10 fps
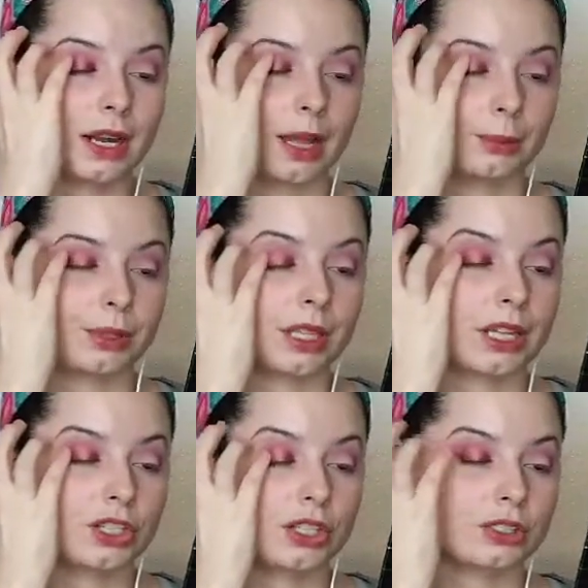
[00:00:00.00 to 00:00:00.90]

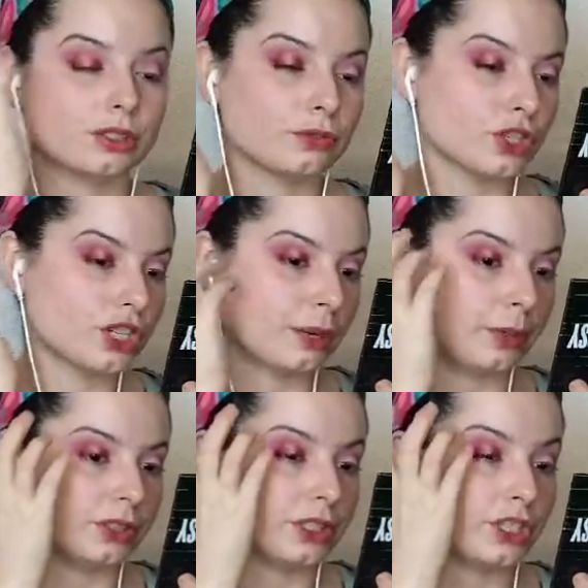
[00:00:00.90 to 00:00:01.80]
applications for
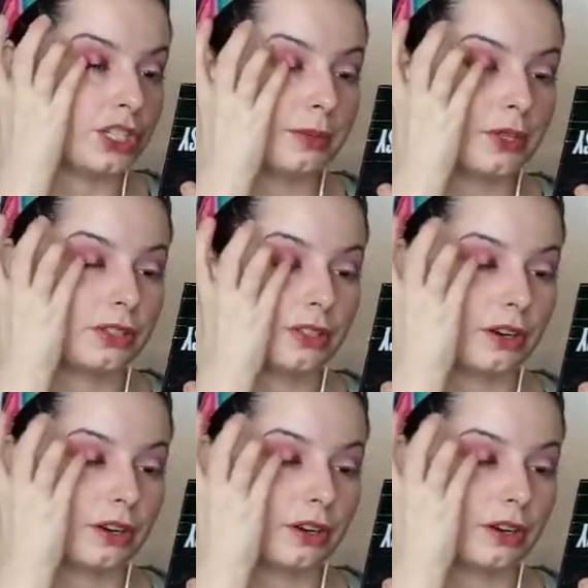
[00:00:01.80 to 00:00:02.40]
shimmers, because shimmers